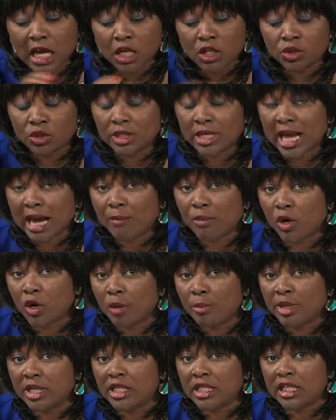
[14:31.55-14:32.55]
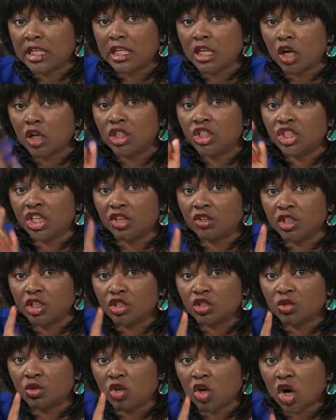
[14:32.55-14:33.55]
Today I'm going to be dealing on
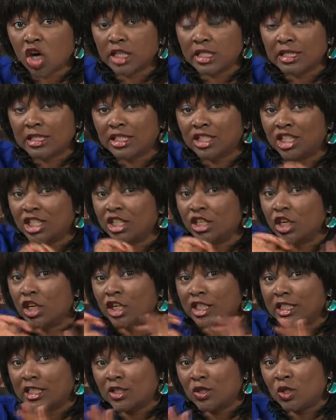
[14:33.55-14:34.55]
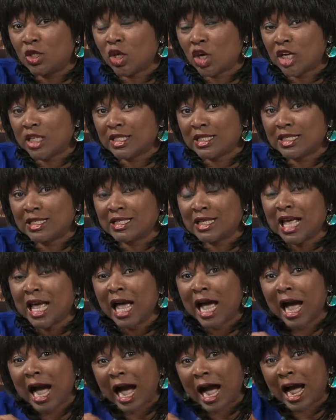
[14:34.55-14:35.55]
generational curses. Genealogical curses
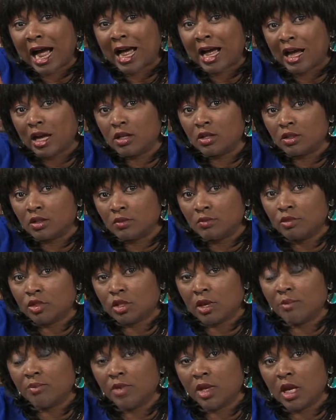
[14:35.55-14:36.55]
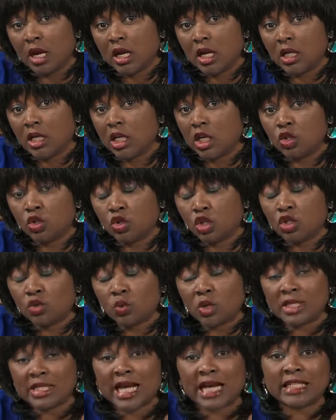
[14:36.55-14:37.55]
are uh, some, uh, those,
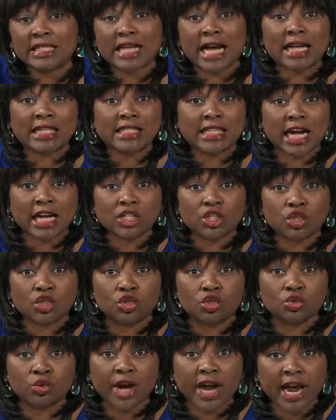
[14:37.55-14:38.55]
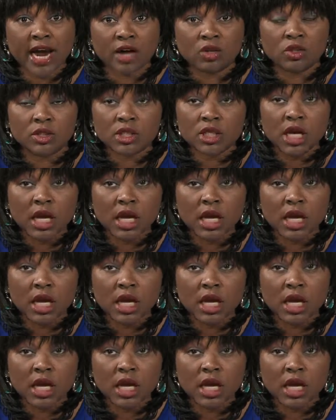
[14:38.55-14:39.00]
ones are attached to health.